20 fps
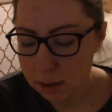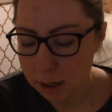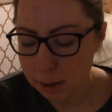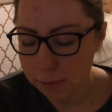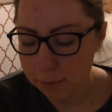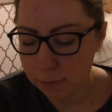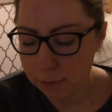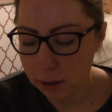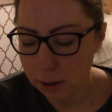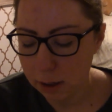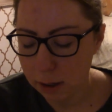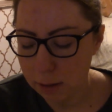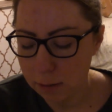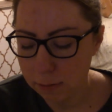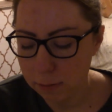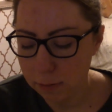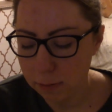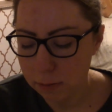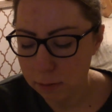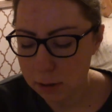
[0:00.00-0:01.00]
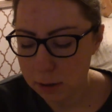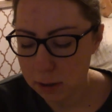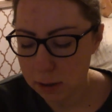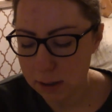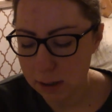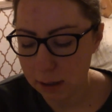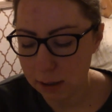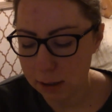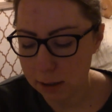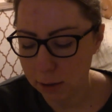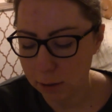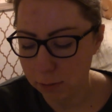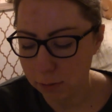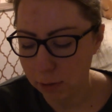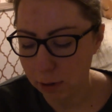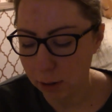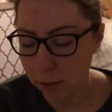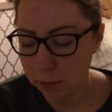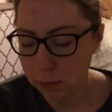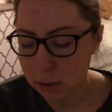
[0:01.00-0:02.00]
5, second day off
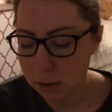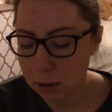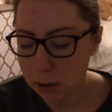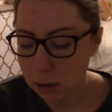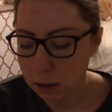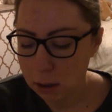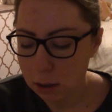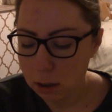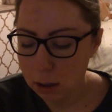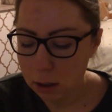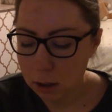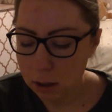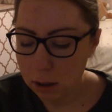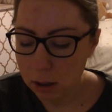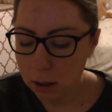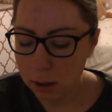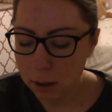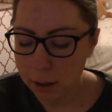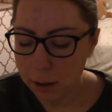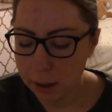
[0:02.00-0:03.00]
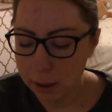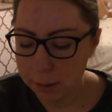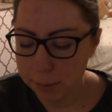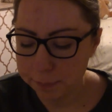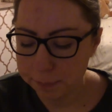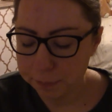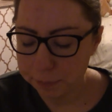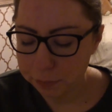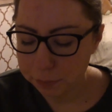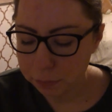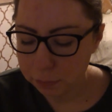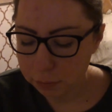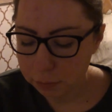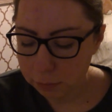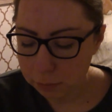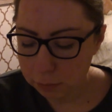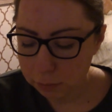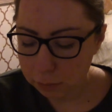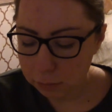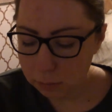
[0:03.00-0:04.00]
round, I
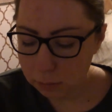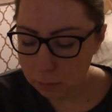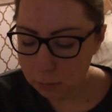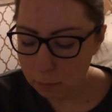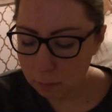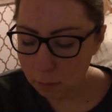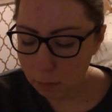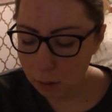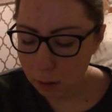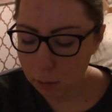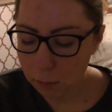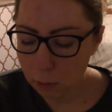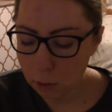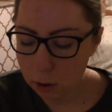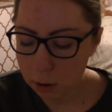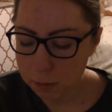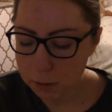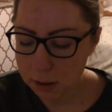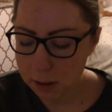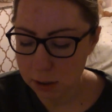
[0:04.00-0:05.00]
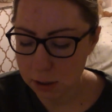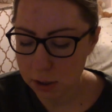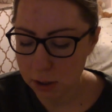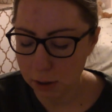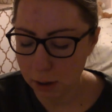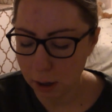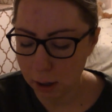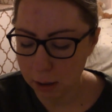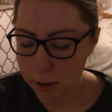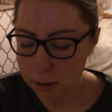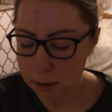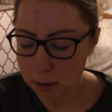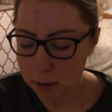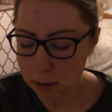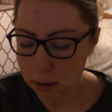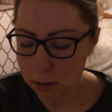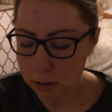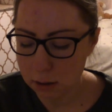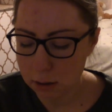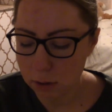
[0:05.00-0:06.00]
woke up to go to the toilet
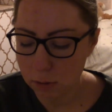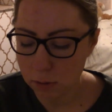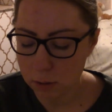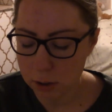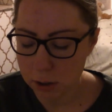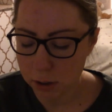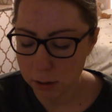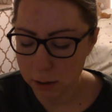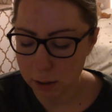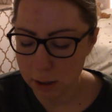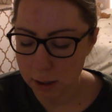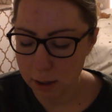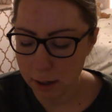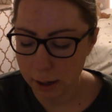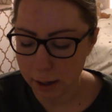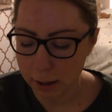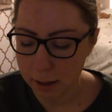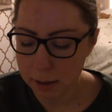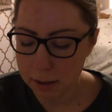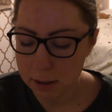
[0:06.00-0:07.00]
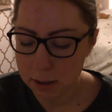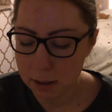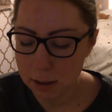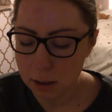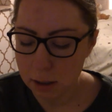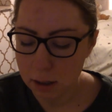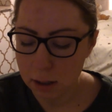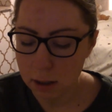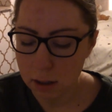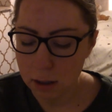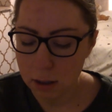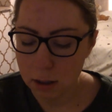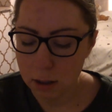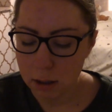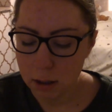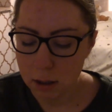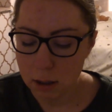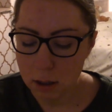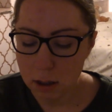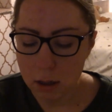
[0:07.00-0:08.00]
at night,
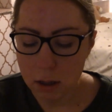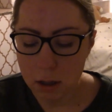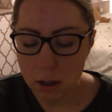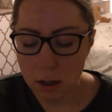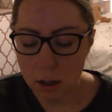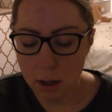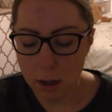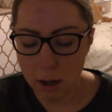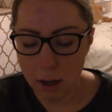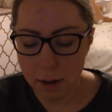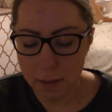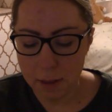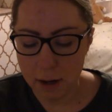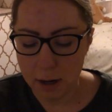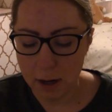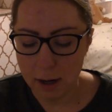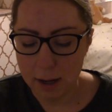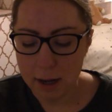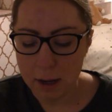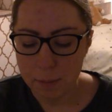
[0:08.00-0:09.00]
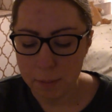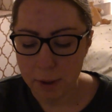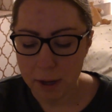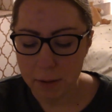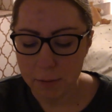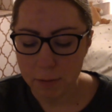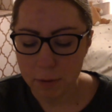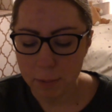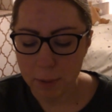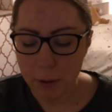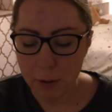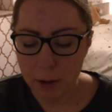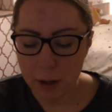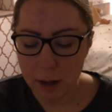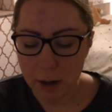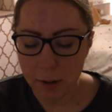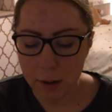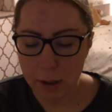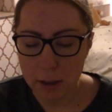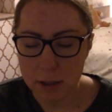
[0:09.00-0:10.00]
and then I lay in bed for about an
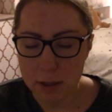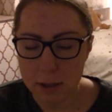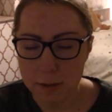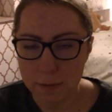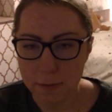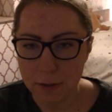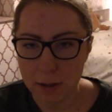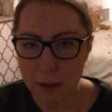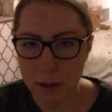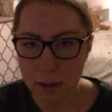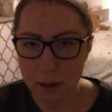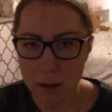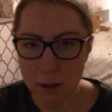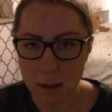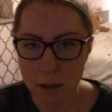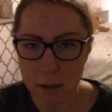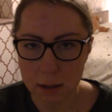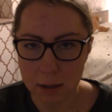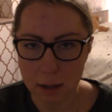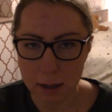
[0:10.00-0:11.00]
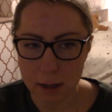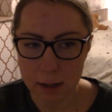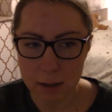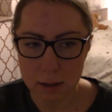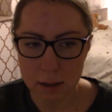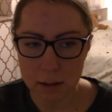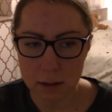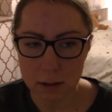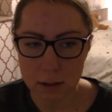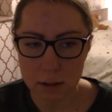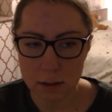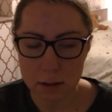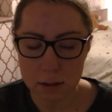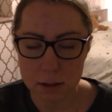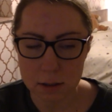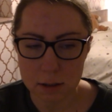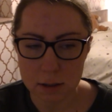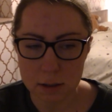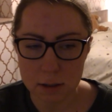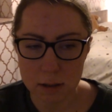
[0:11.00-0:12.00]
hour just feeling like
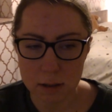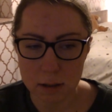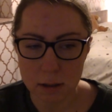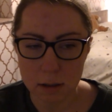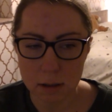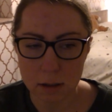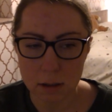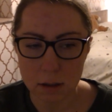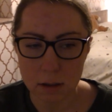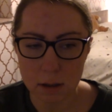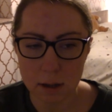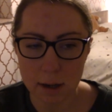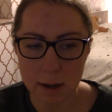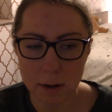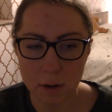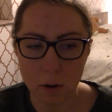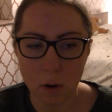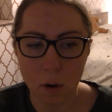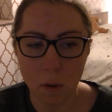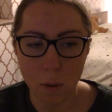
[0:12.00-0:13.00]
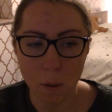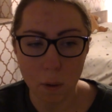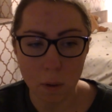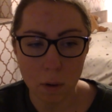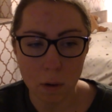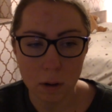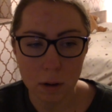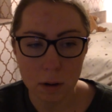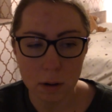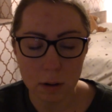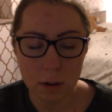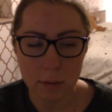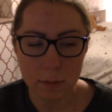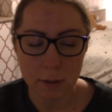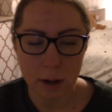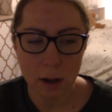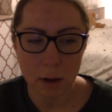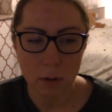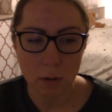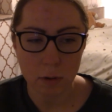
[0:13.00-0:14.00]
just in awe of
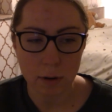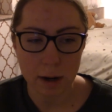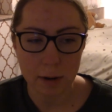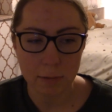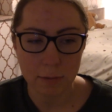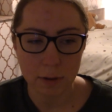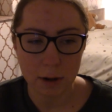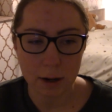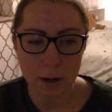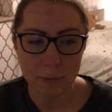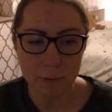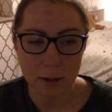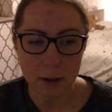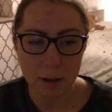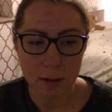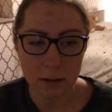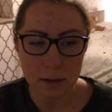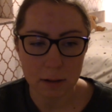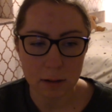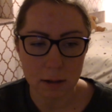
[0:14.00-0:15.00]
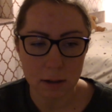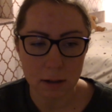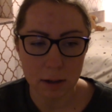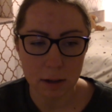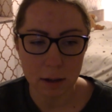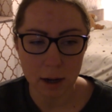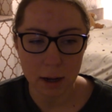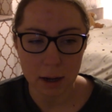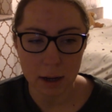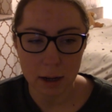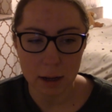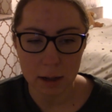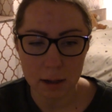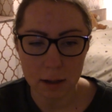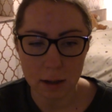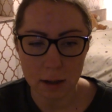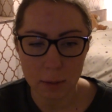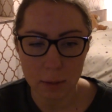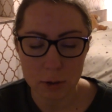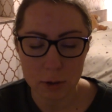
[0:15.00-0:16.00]
how grateful I felt and like
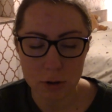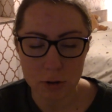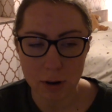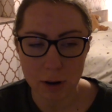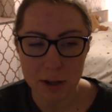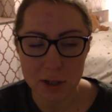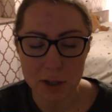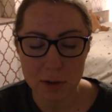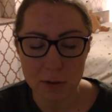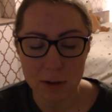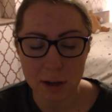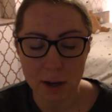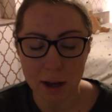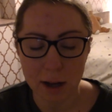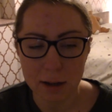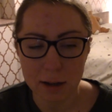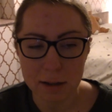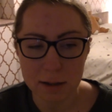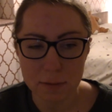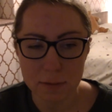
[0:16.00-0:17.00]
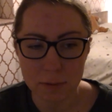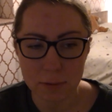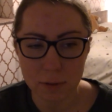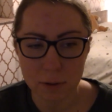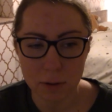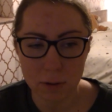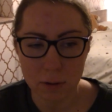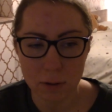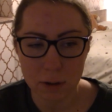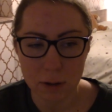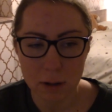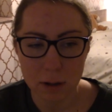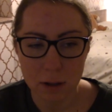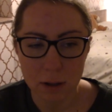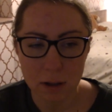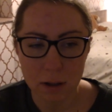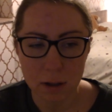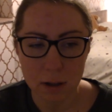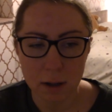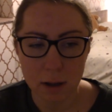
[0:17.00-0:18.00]
how much gratitude I had for
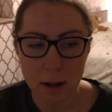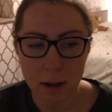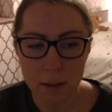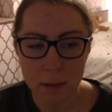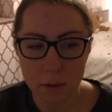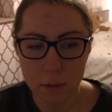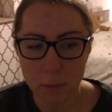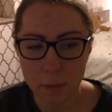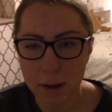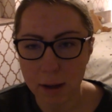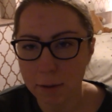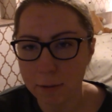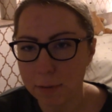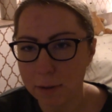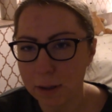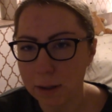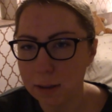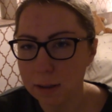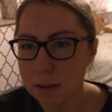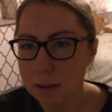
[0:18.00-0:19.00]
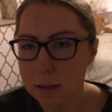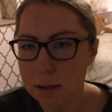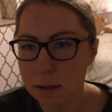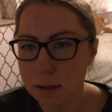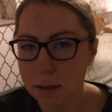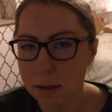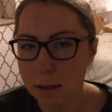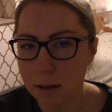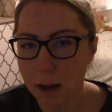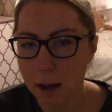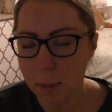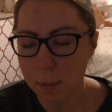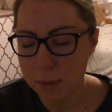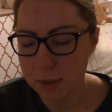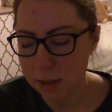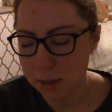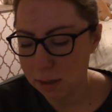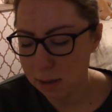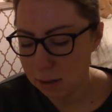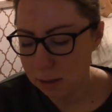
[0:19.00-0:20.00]
the way I felt and the
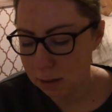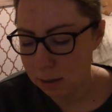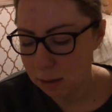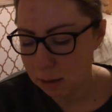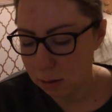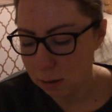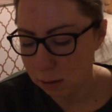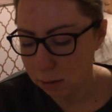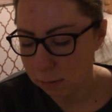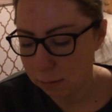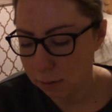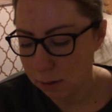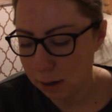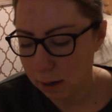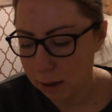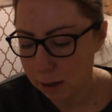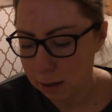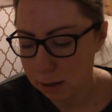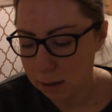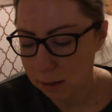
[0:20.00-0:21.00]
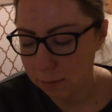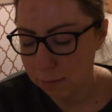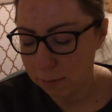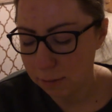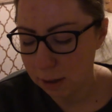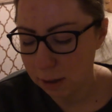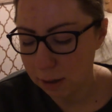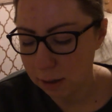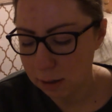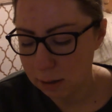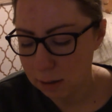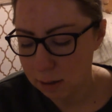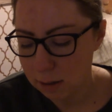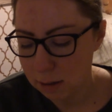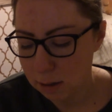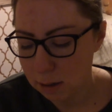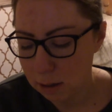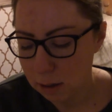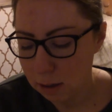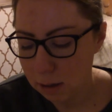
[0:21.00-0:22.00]
absence of the negative feelings.
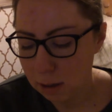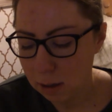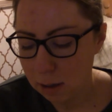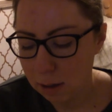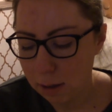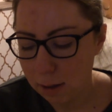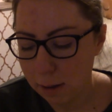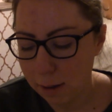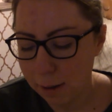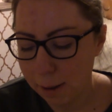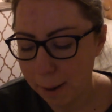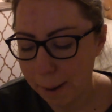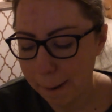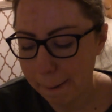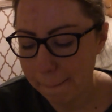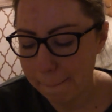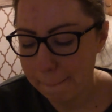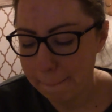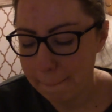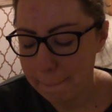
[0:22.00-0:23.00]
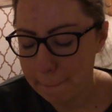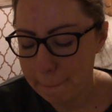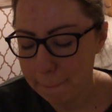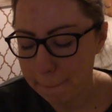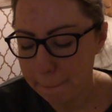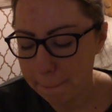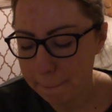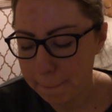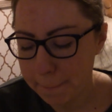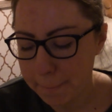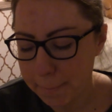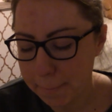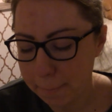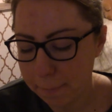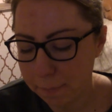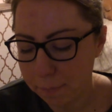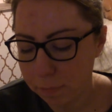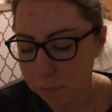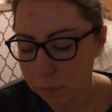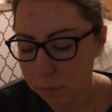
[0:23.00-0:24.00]
And
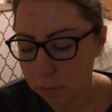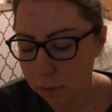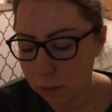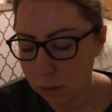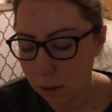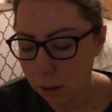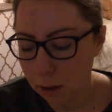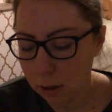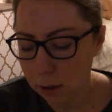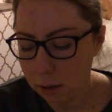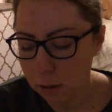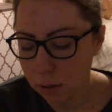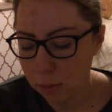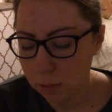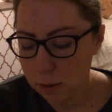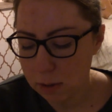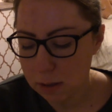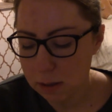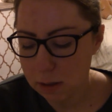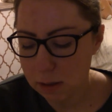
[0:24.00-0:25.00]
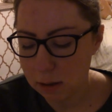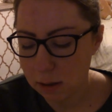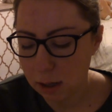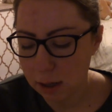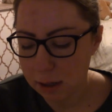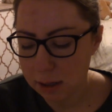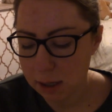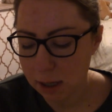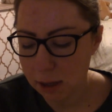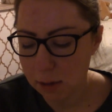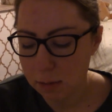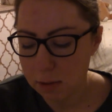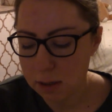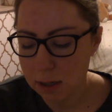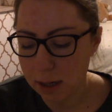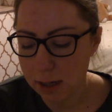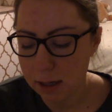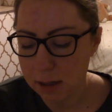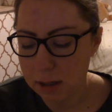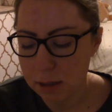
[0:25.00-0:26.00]
there was
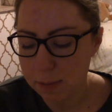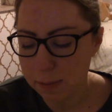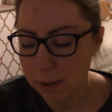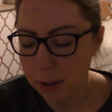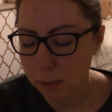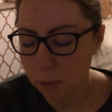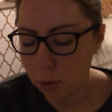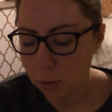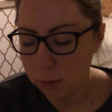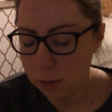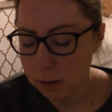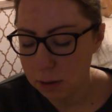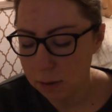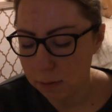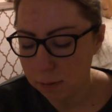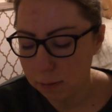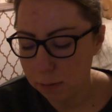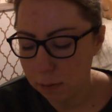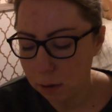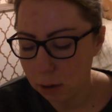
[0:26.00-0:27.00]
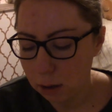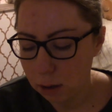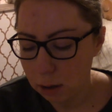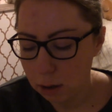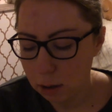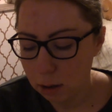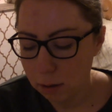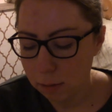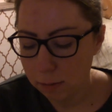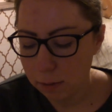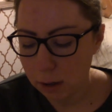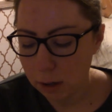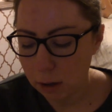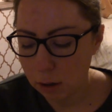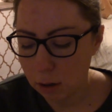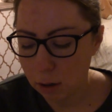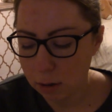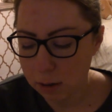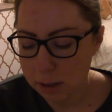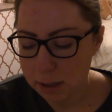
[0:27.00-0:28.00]
like split moments of feeling
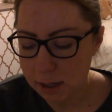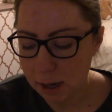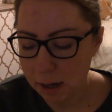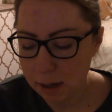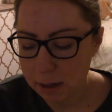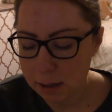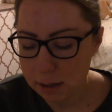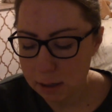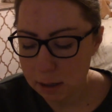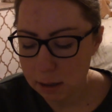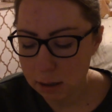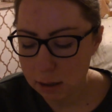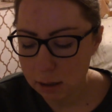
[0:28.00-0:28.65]
content.